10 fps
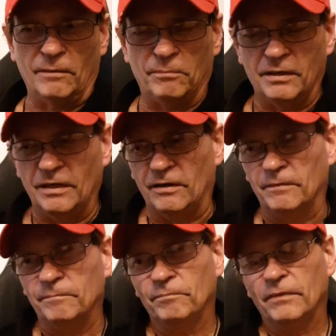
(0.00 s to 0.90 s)
up
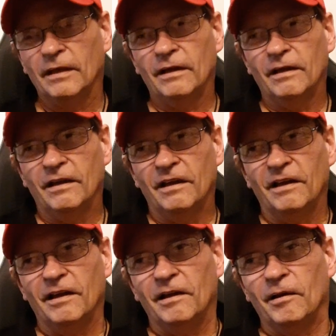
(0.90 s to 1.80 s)
there.
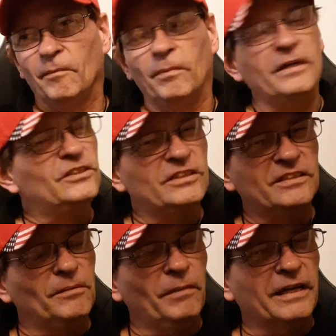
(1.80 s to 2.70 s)
But it just
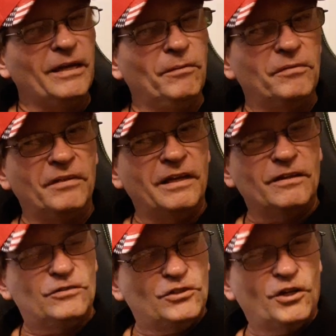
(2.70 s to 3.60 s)
seemed like everything